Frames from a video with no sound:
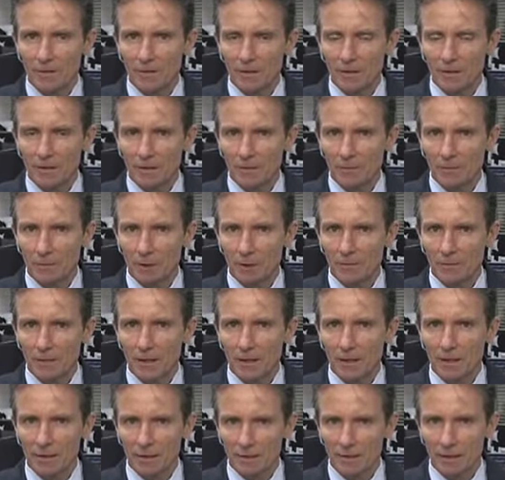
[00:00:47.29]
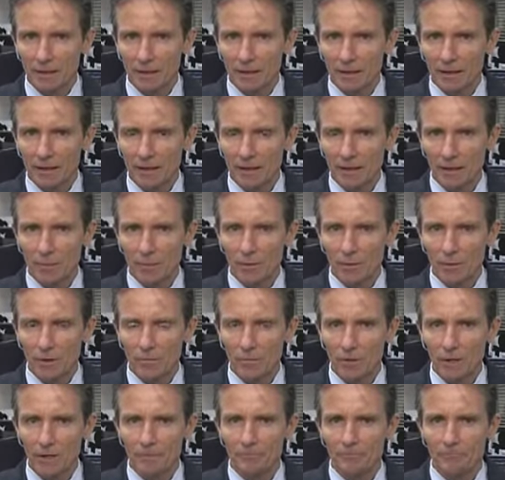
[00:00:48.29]
bond market is going to heat
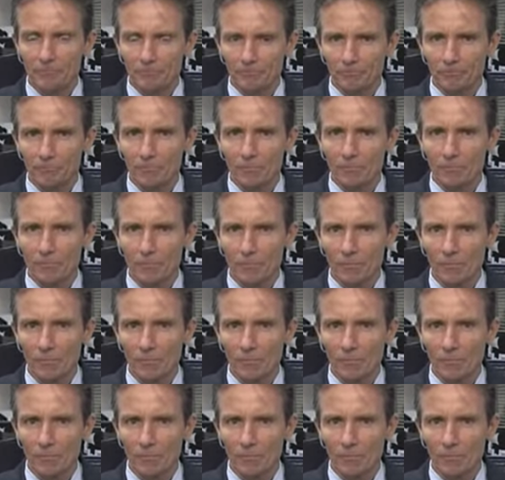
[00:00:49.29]
up quite a bit.